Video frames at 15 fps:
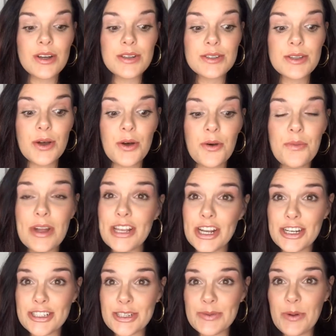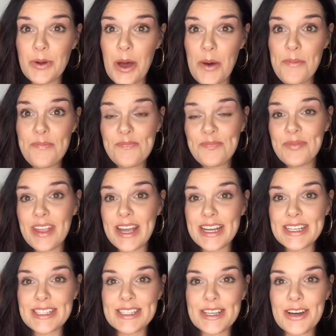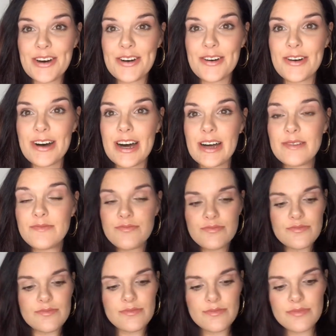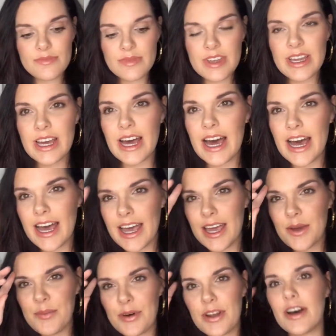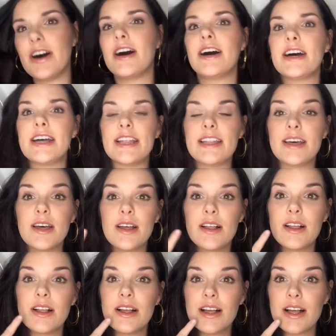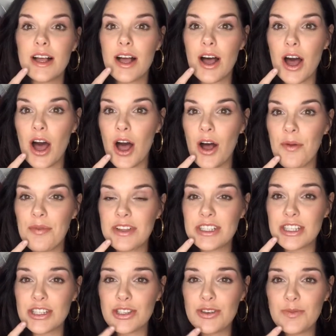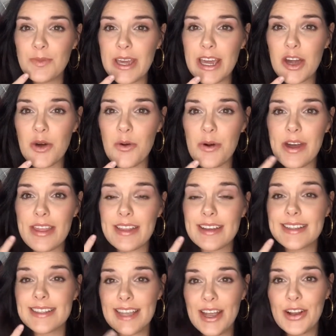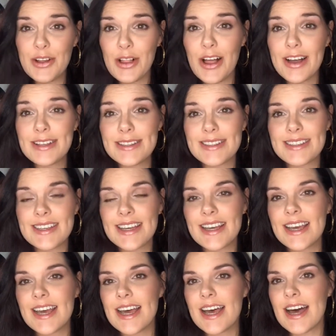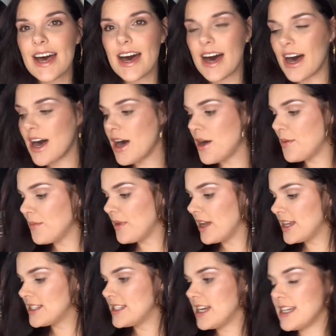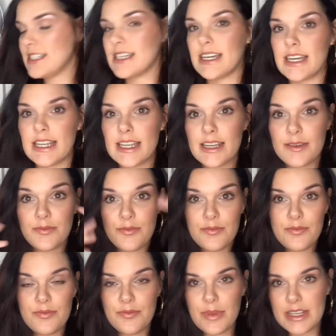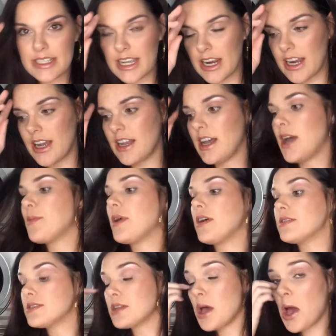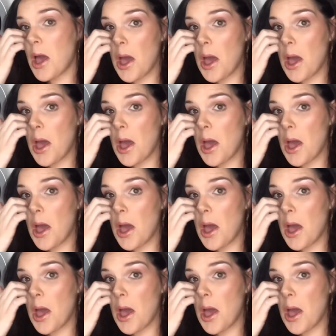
So my daughter just woke up, so I put on, this is New Pink with Sand Gloss, and I did mascara and eyebrows.